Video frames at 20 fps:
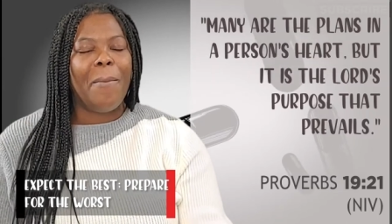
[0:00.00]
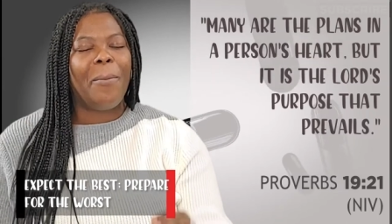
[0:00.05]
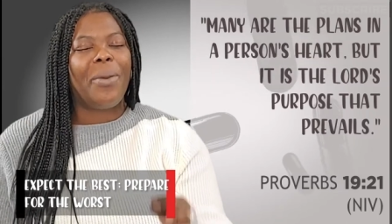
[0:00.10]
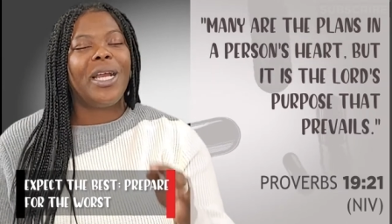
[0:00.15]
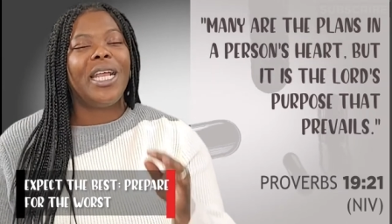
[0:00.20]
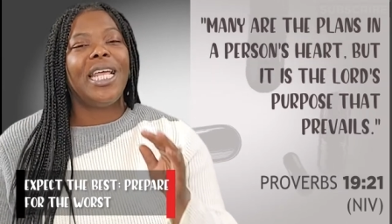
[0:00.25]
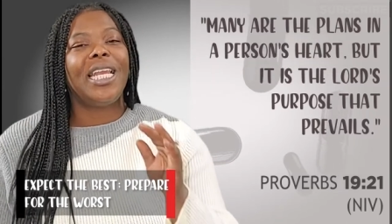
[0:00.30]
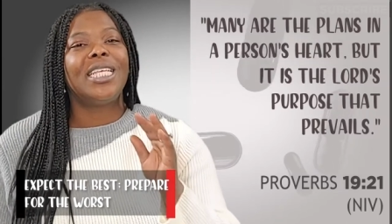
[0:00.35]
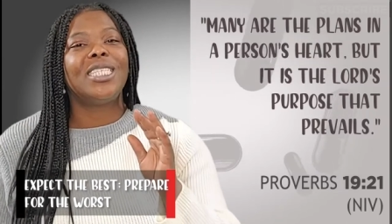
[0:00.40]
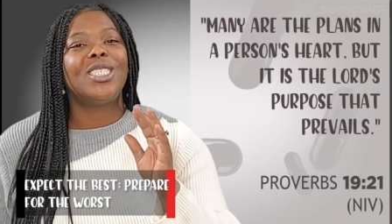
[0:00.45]

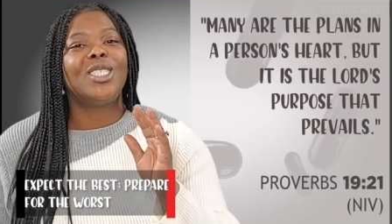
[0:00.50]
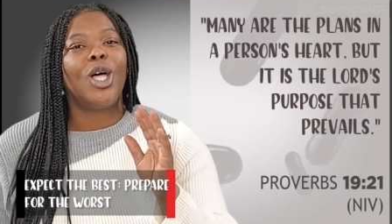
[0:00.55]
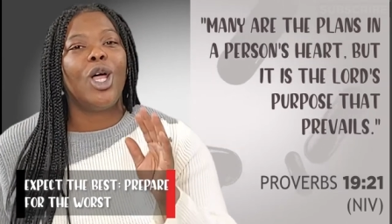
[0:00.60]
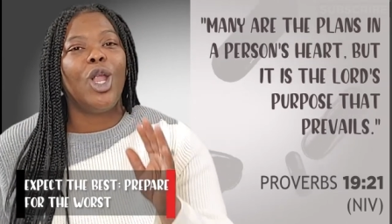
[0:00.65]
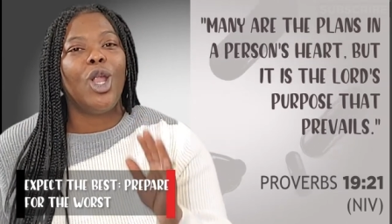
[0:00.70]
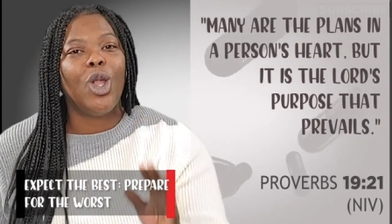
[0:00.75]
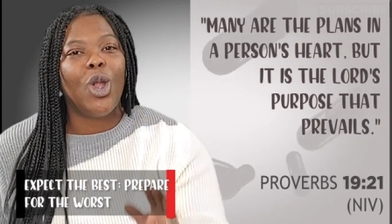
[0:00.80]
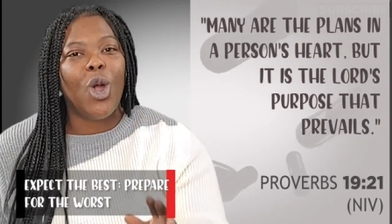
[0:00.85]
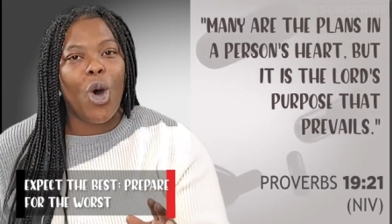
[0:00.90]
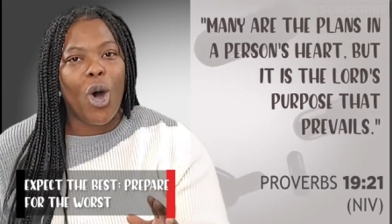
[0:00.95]
but it is
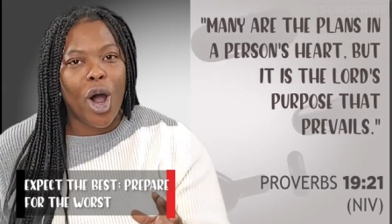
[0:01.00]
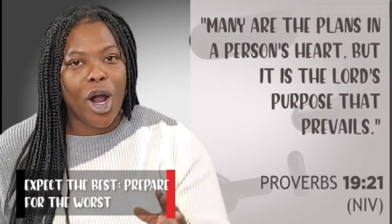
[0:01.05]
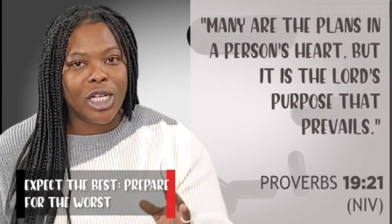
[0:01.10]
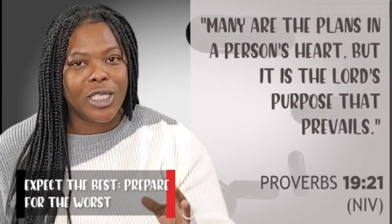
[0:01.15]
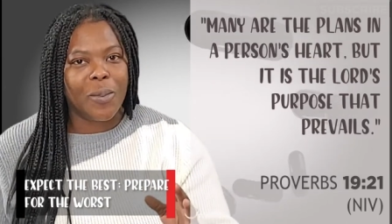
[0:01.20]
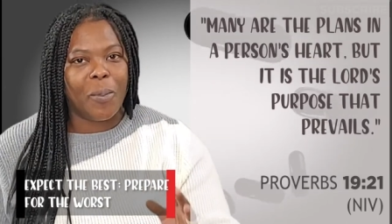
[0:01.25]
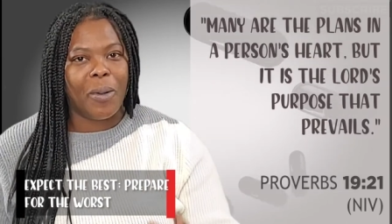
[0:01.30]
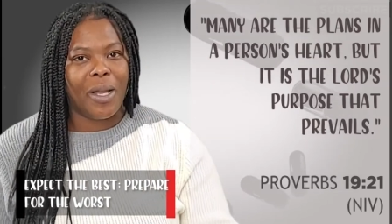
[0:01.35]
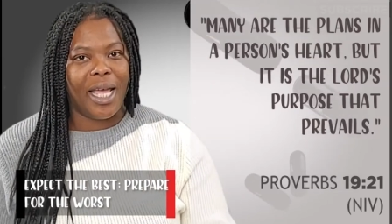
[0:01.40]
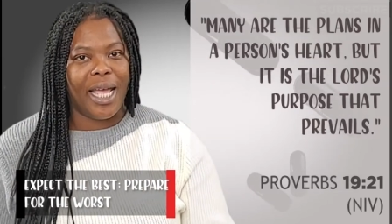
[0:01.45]
the
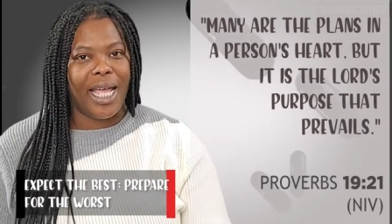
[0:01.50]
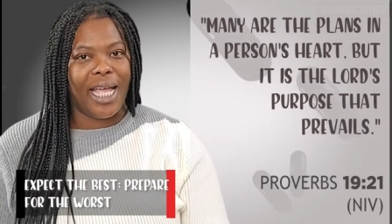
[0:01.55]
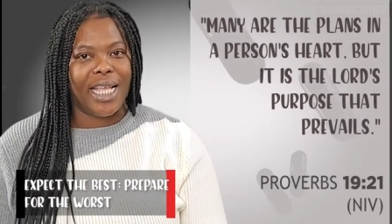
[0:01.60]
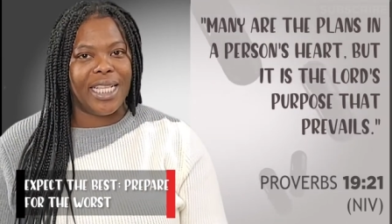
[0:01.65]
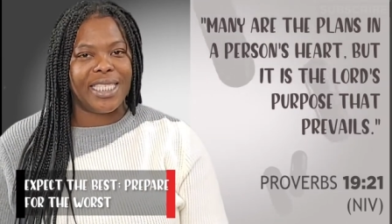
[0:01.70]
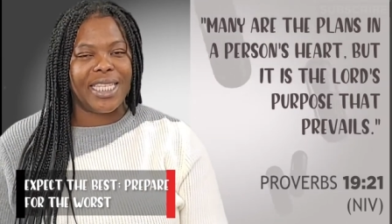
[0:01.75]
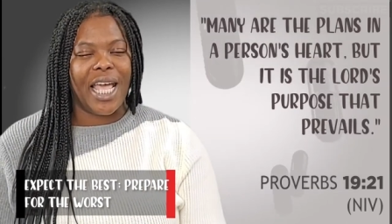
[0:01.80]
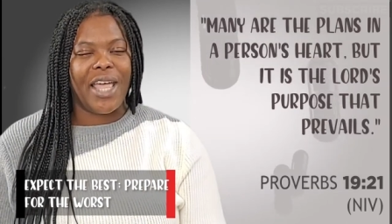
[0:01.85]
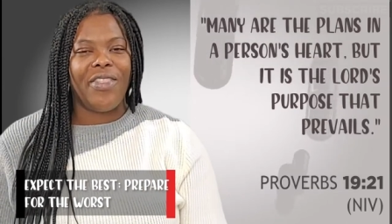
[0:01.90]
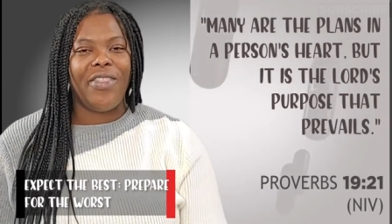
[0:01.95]
Lord's
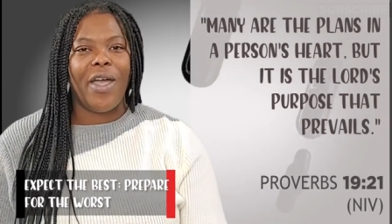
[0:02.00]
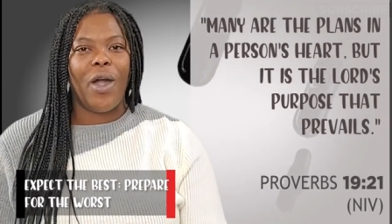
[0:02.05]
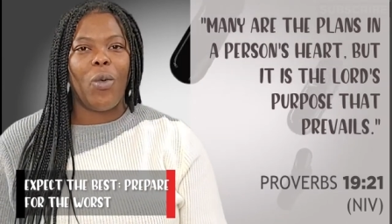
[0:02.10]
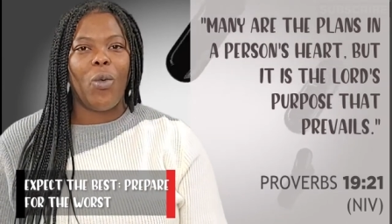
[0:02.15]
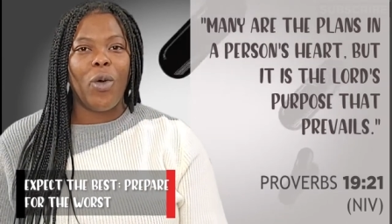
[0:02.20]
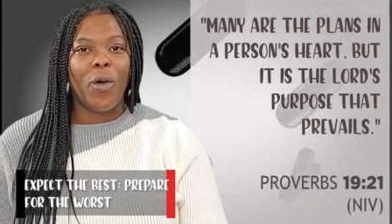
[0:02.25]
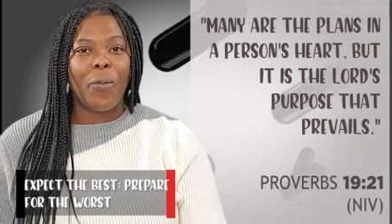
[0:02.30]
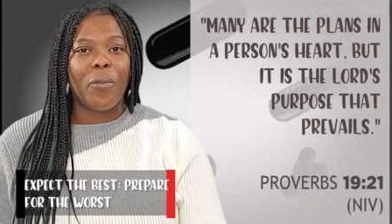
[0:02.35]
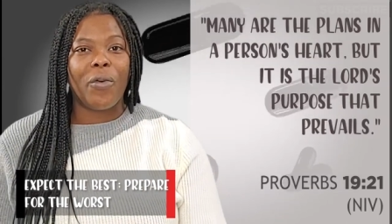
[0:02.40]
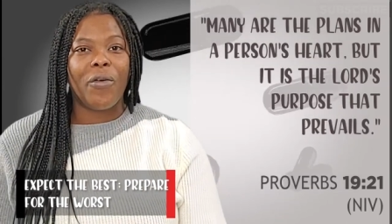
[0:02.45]
plans
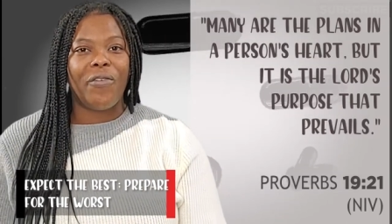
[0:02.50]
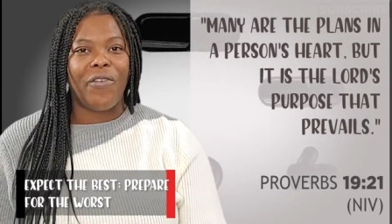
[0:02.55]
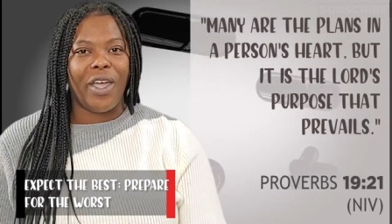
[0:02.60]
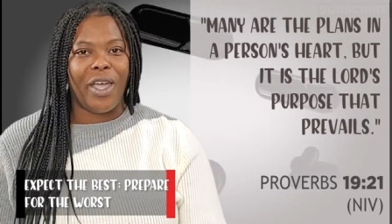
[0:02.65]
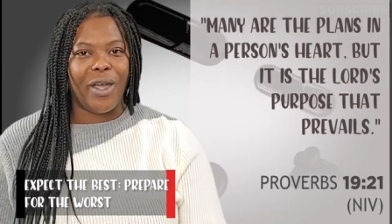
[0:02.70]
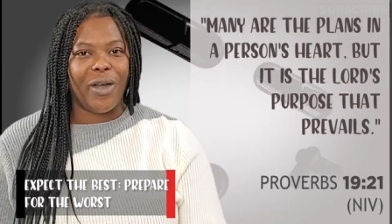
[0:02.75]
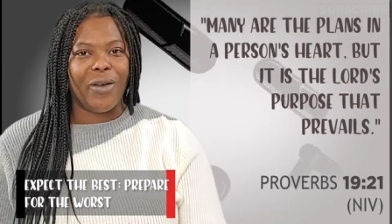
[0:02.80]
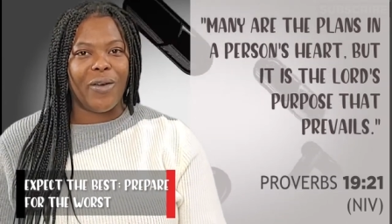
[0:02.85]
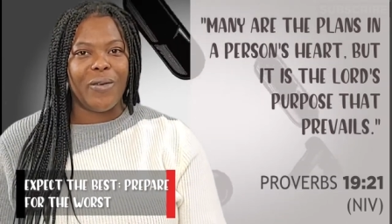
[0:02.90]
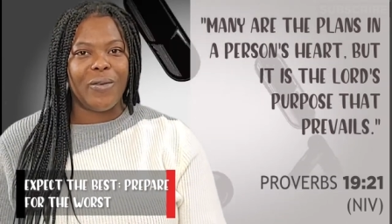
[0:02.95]
that will
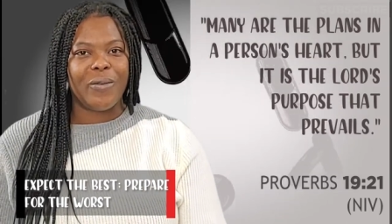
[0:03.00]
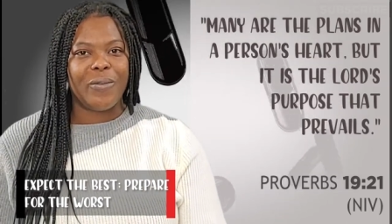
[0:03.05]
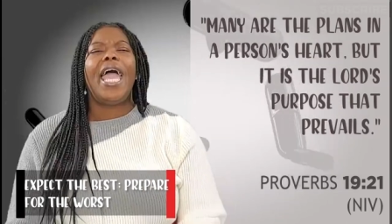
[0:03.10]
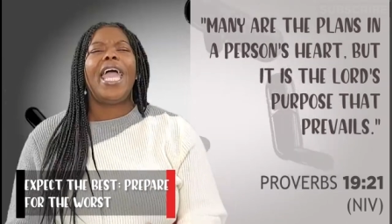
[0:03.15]
prevail.